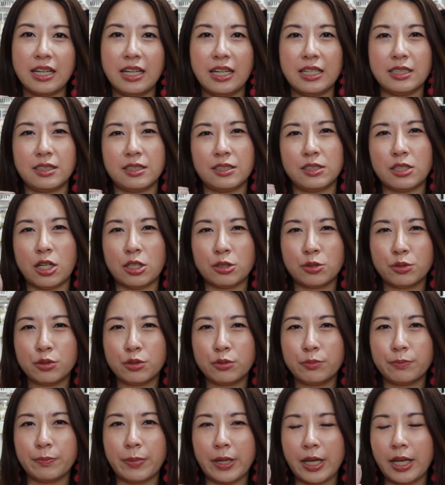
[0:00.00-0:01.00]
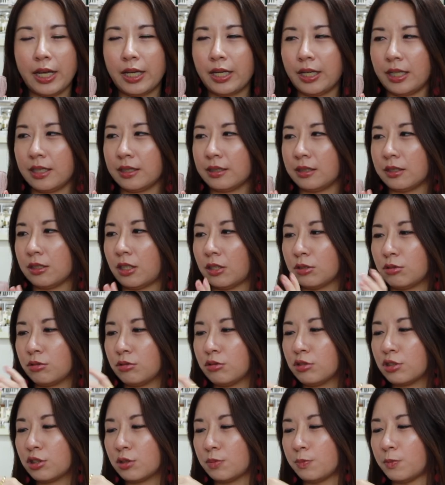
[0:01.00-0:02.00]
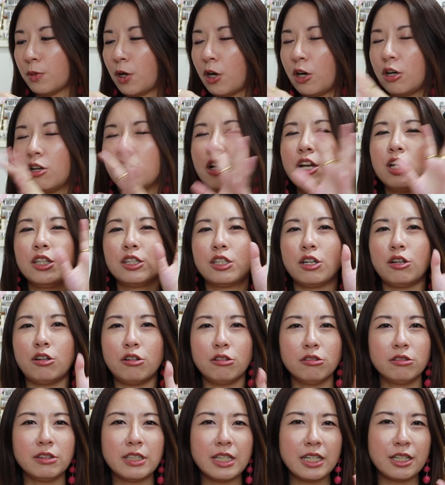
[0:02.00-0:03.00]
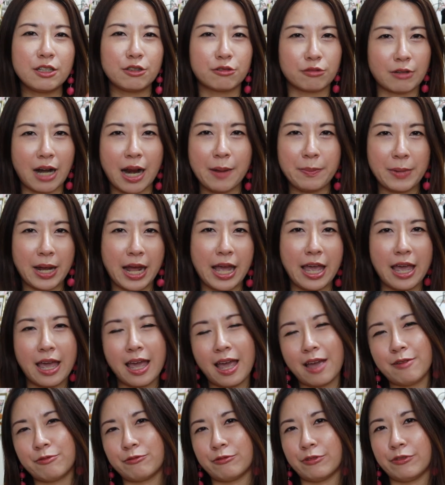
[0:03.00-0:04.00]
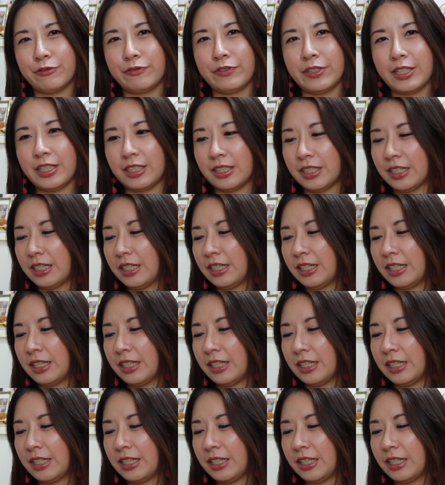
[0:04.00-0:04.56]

it's not too big it's not too small the only gripe I have with it